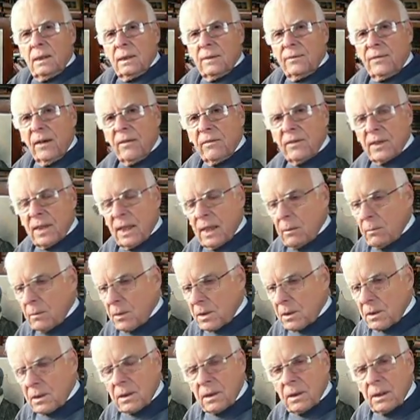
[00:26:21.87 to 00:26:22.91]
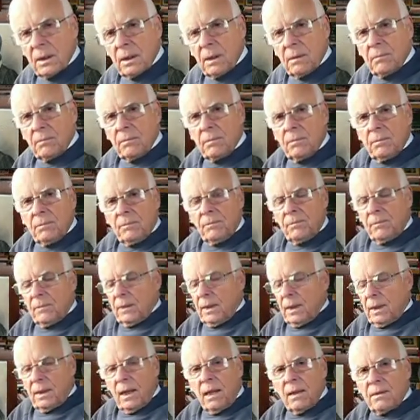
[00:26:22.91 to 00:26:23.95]
If ever there was um,
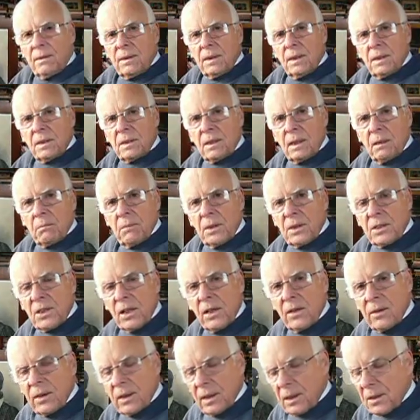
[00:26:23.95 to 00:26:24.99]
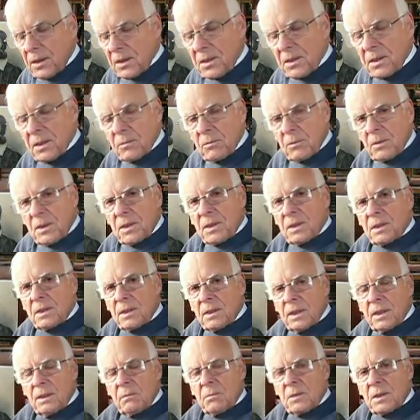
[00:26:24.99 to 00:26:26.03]
an atheistic materialist, it was,
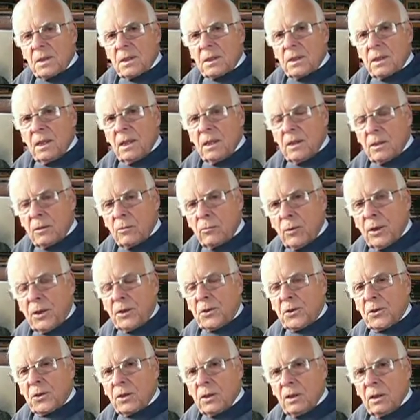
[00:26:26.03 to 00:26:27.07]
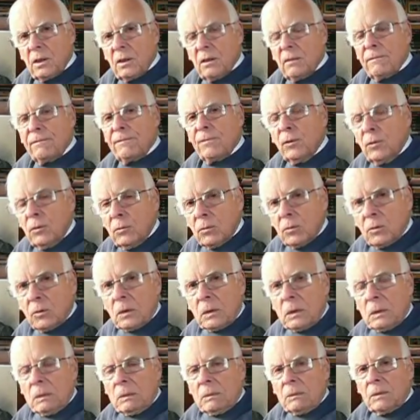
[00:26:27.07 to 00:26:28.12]
it was the rich fool
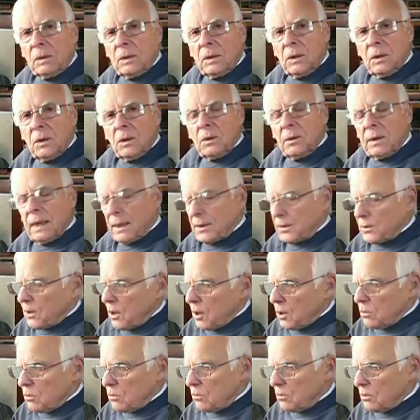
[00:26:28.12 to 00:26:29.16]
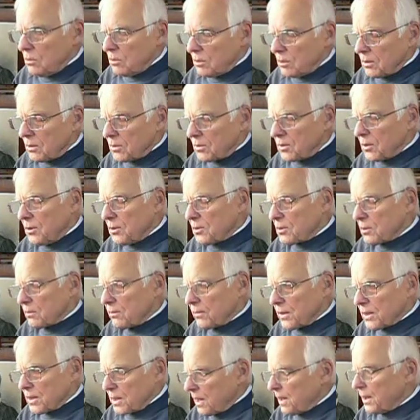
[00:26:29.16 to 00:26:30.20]
who had no thought
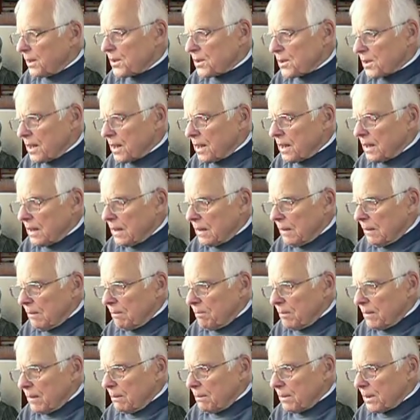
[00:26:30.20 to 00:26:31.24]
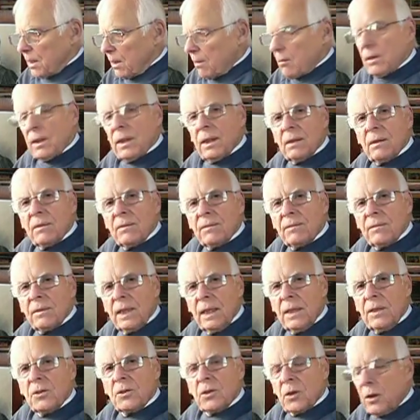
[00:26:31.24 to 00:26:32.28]
of eternity, but only of
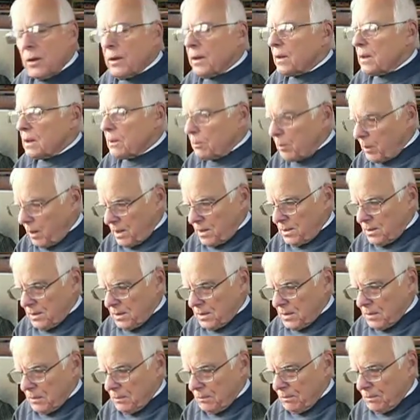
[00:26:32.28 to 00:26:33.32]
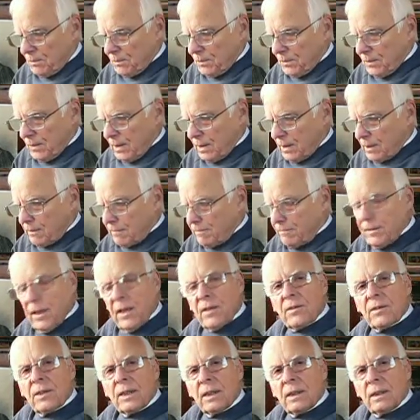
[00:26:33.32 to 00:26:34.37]
enjoying the present and of
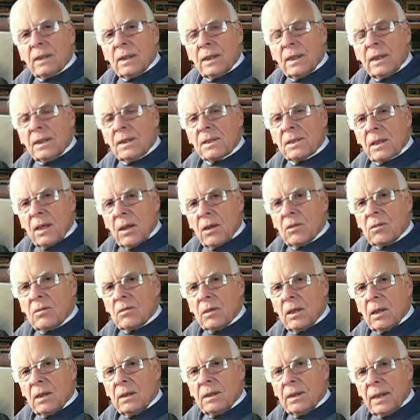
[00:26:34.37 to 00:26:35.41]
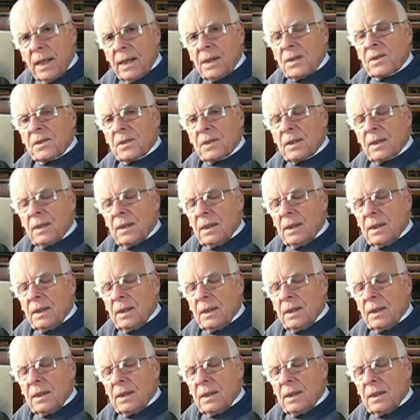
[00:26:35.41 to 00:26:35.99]
feathering his own nest.